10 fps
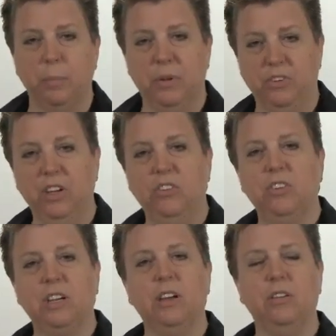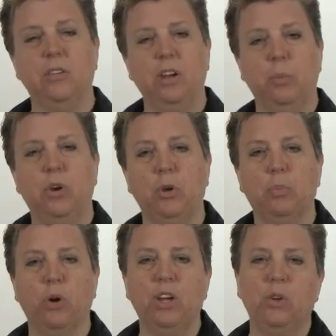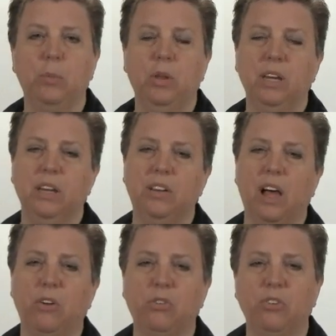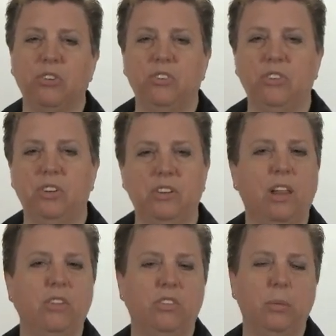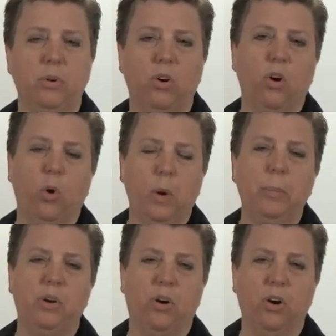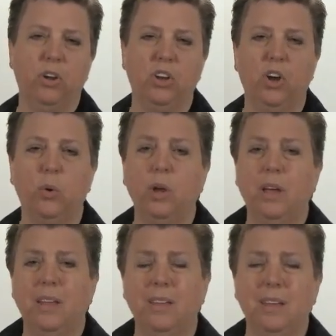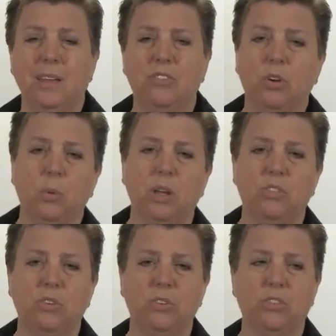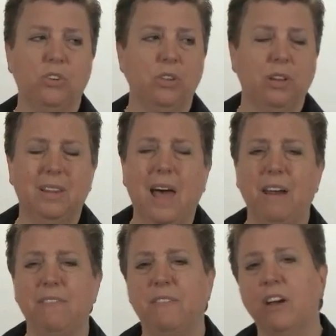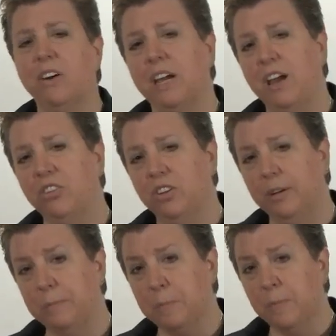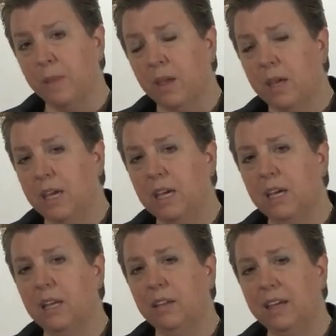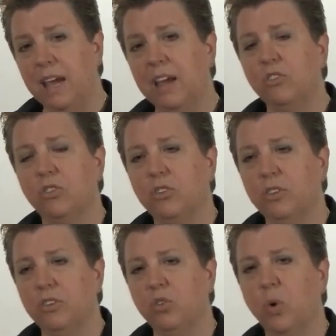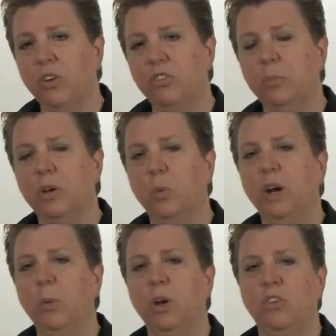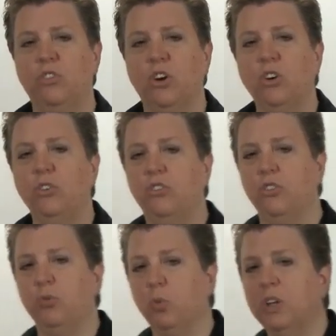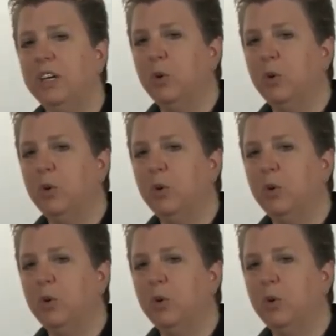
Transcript: potentially could bring you $1 million, or is it just a teleseminar or a webinar? So there's a lot of variation in the answer to this question. But what I want to show you just really